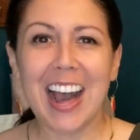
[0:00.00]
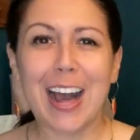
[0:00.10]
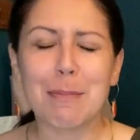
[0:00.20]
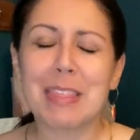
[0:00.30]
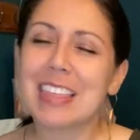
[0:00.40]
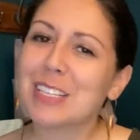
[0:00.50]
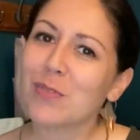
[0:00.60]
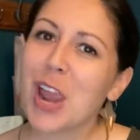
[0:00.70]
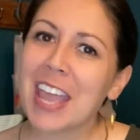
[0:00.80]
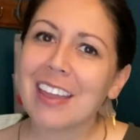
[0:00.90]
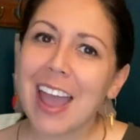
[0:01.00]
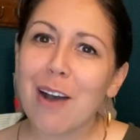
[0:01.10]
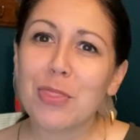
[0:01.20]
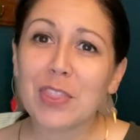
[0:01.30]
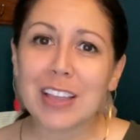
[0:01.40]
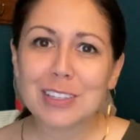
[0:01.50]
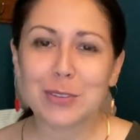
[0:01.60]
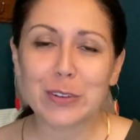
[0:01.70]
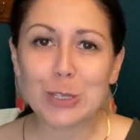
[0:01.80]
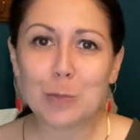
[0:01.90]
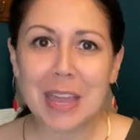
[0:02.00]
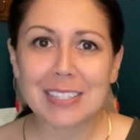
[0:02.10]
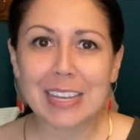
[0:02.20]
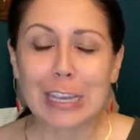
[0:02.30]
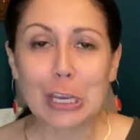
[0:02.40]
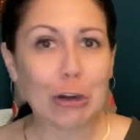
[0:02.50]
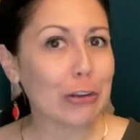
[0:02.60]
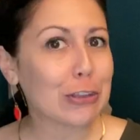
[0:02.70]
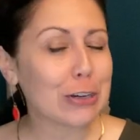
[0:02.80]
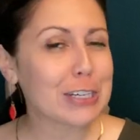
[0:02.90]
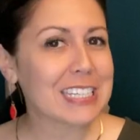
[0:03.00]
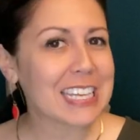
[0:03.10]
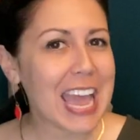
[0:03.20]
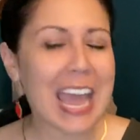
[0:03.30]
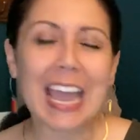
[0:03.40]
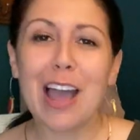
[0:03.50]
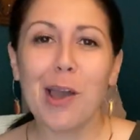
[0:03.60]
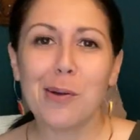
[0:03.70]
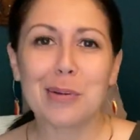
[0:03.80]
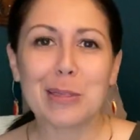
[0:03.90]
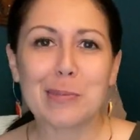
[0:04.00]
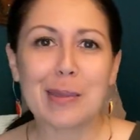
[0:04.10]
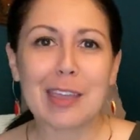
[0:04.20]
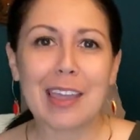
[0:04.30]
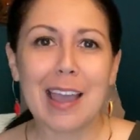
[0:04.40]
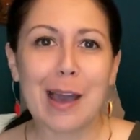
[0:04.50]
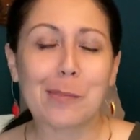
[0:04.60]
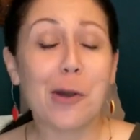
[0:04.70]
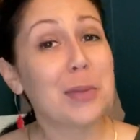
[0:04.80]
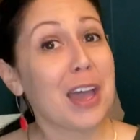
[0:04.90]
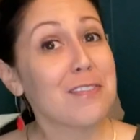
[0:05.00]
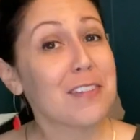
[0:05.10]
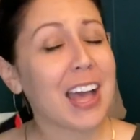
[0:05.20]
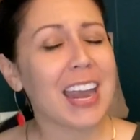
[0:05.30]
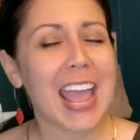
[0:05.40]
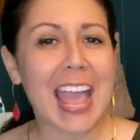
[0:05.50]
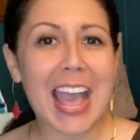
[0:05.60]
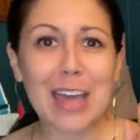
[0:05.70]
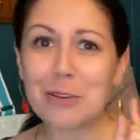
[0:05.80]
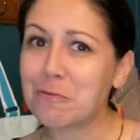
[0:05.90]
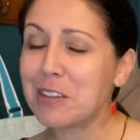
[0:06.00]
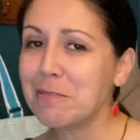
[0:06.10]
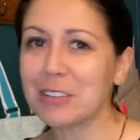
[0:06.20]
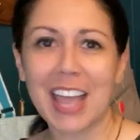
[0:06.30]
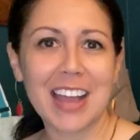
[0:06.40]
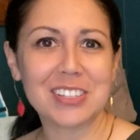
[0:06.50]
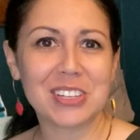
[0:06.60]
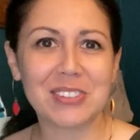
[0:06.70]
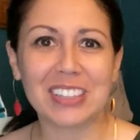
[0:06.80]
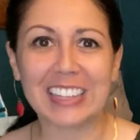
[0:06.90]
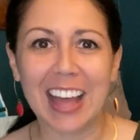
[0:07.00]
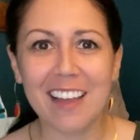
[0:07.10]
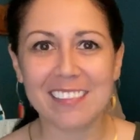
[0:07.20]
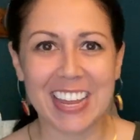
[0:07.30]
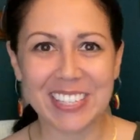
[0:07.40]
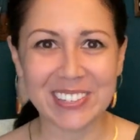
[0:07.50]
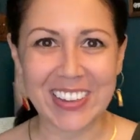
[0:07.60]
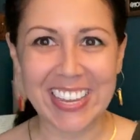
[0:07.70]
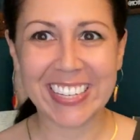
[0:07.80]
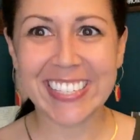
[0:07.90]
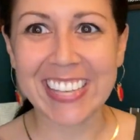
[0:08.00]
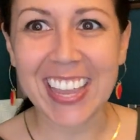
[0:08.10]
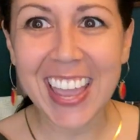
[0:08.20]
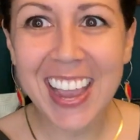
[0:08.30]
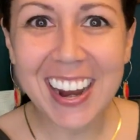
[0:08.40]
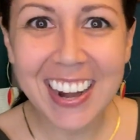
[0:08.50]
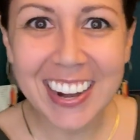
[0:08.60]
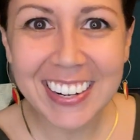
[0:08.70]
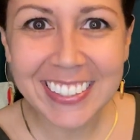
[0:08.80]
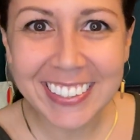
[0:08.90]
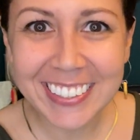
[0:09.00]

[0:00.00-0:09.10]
Um, thanks for hanging out. Thanks for spending your Thursday with me. Um, hope you had fun and we will catch you live next week. Take care.